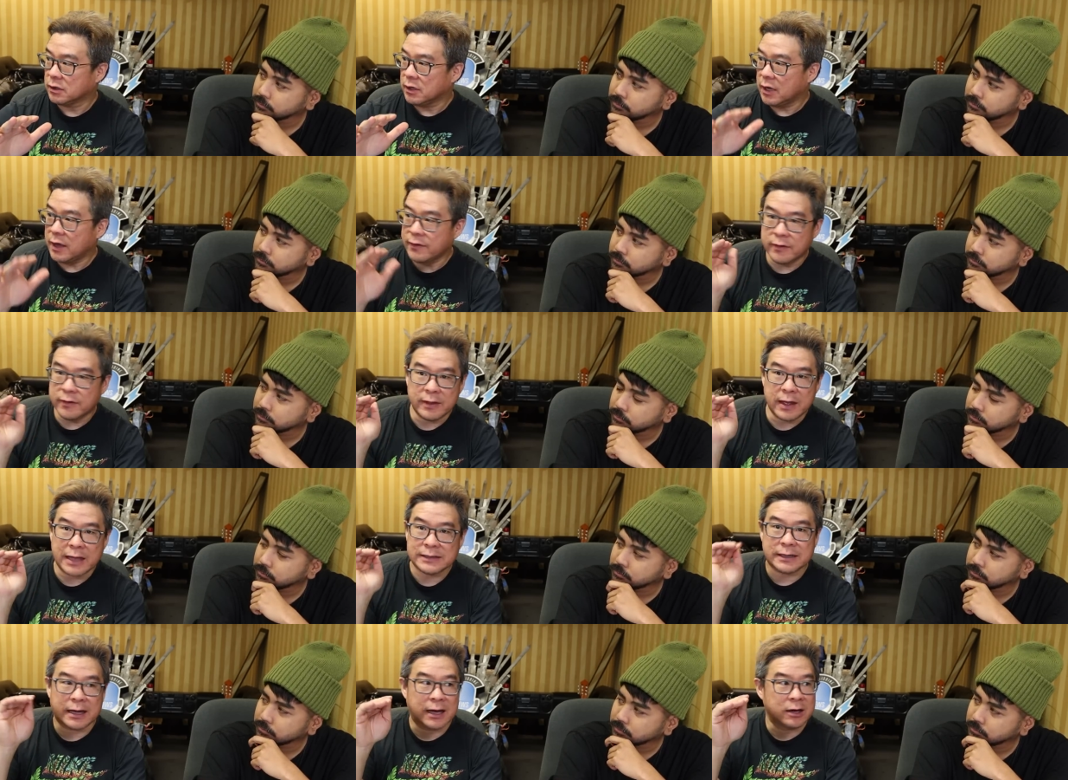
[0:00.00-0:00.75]
Speaker 1: And then they,
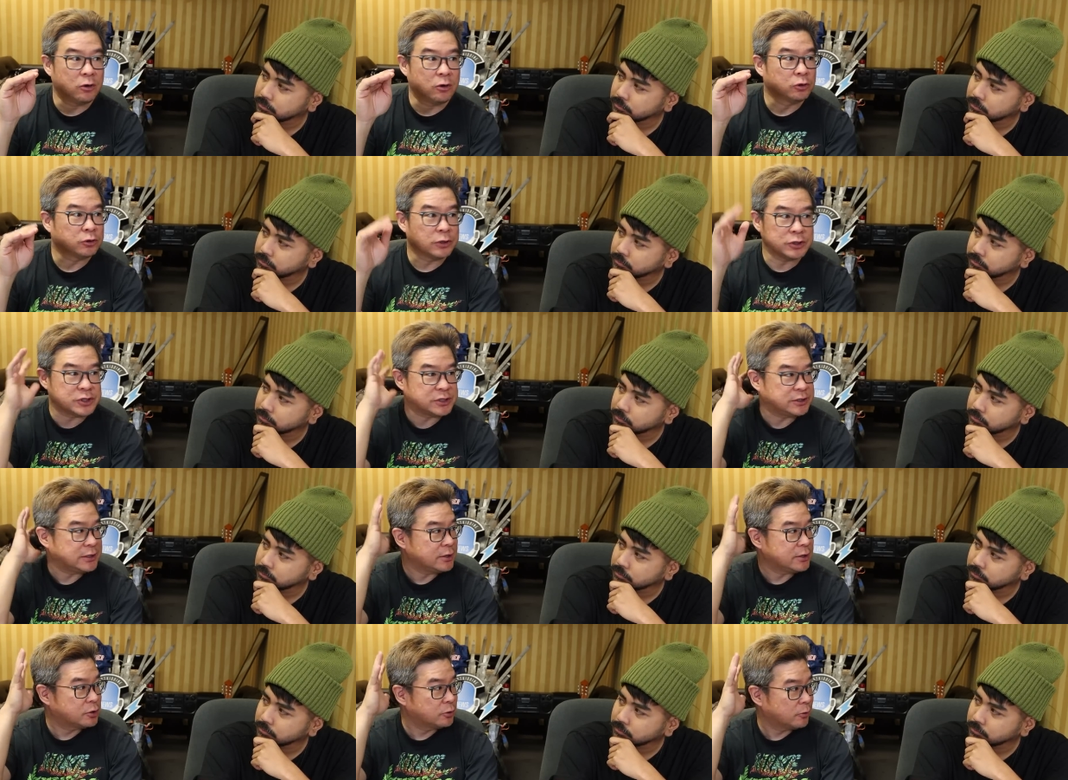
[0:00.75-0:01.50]
as they got older, it just
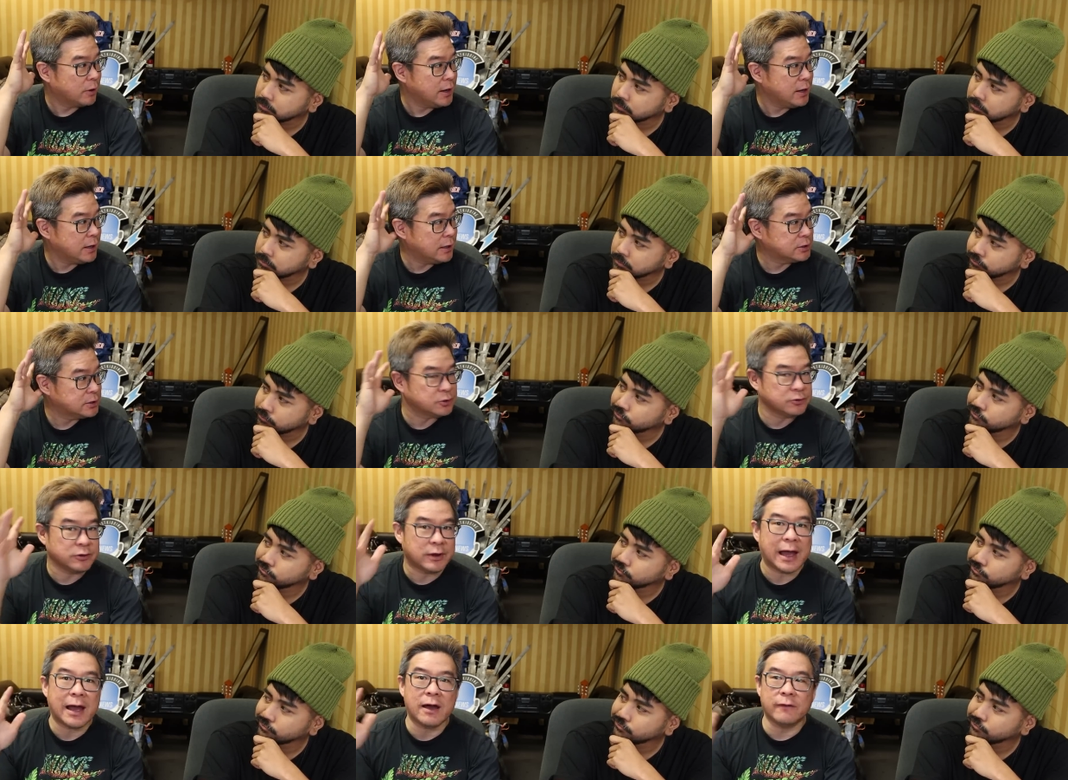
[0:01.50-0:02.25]
stayed gray. So
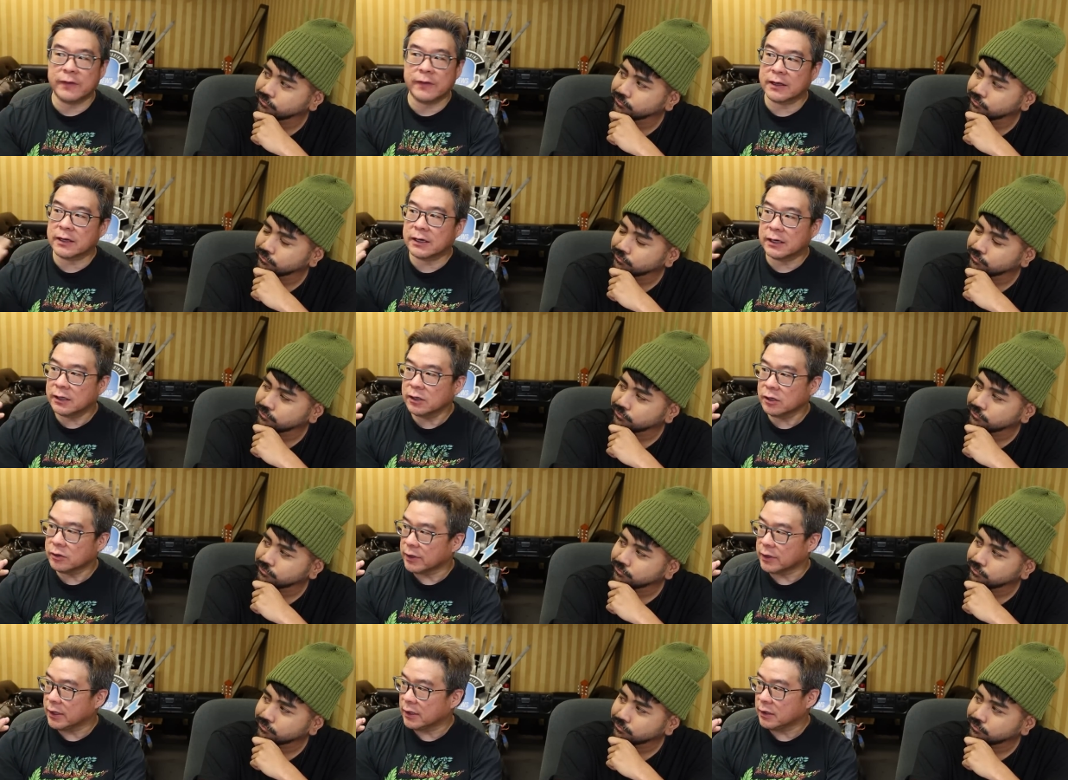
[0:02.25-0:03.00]
now if they
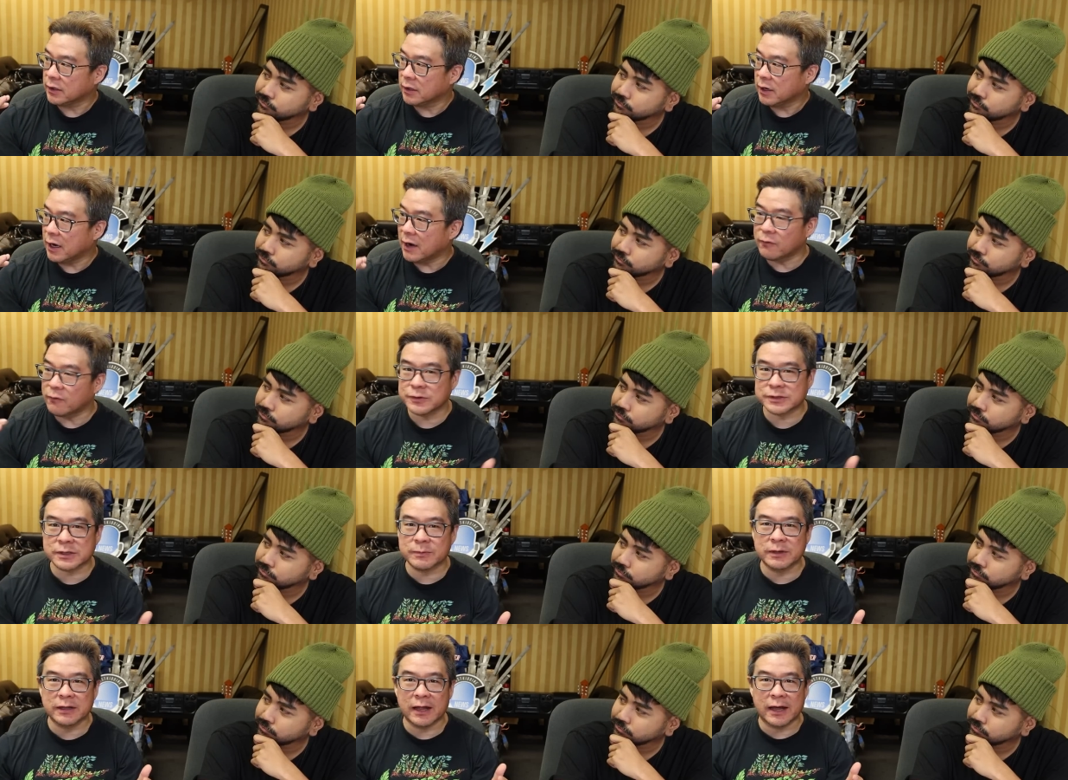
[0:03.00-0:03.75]
color it, everyone's
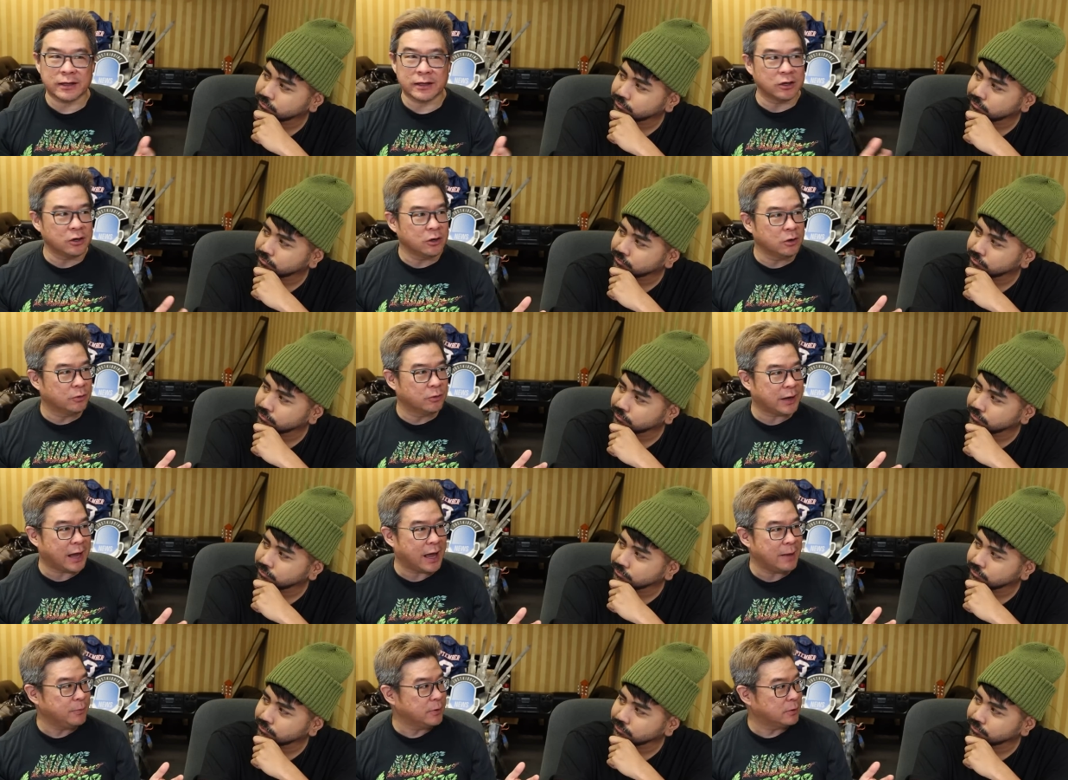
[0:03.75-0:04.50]
gonna be like, "Yo, what
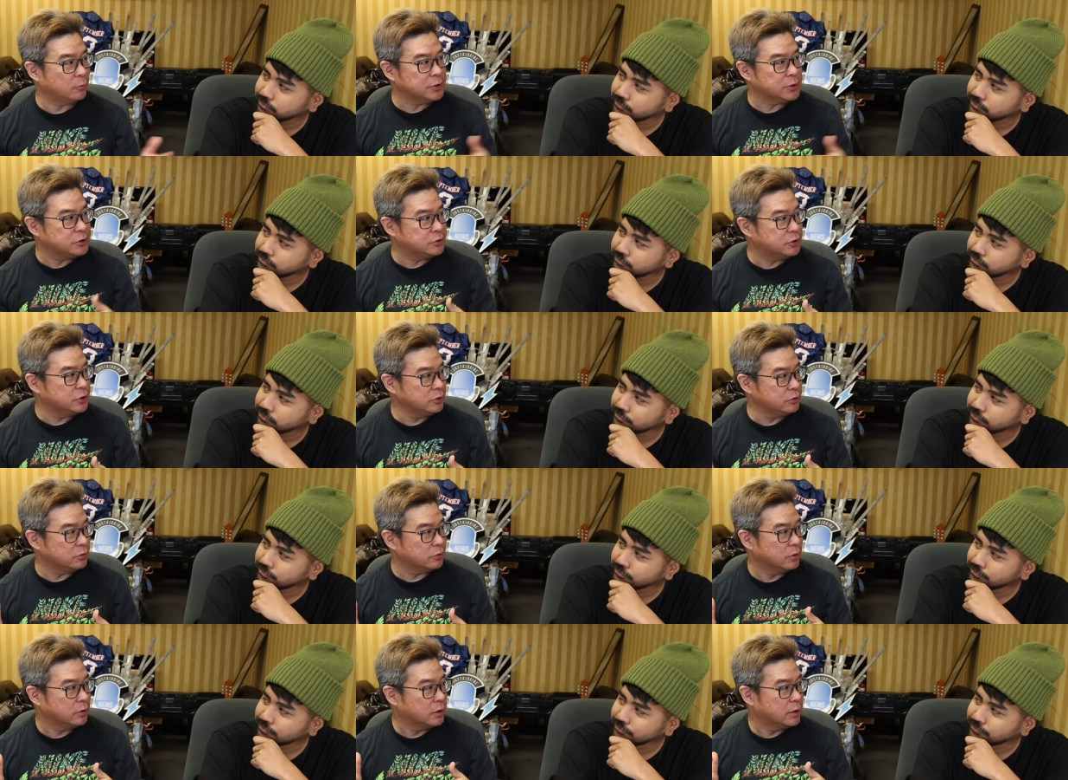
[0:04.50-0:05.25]
happened? What'd you
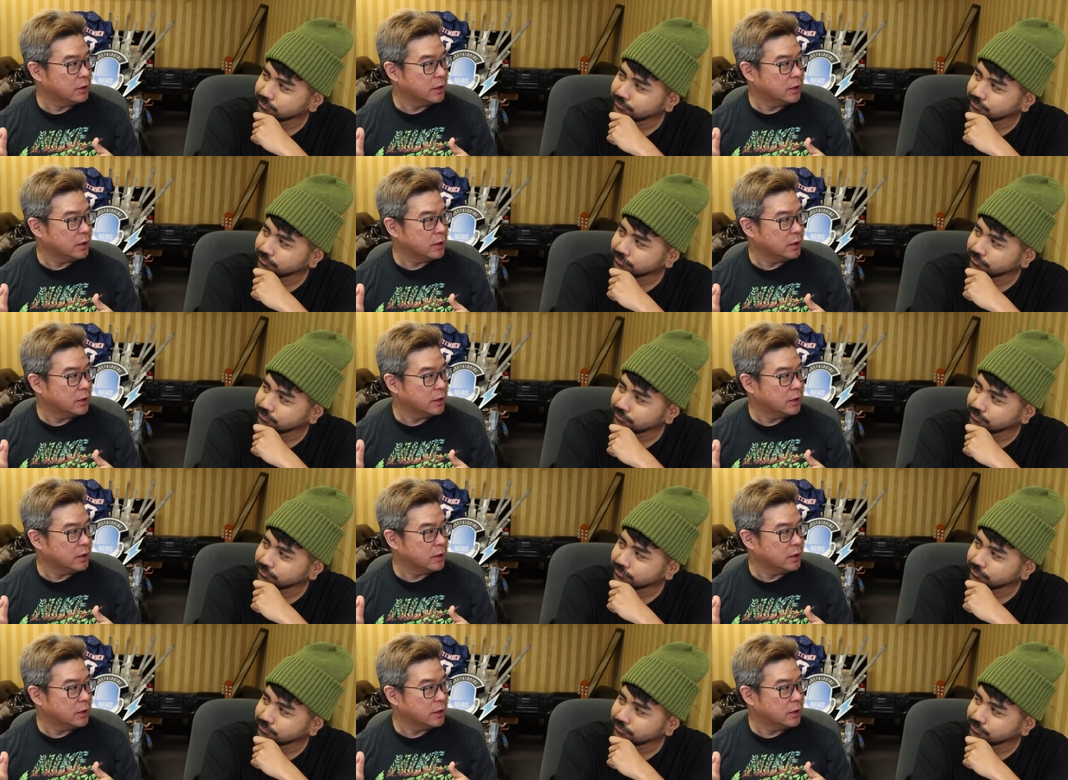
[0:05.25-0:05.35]
do?"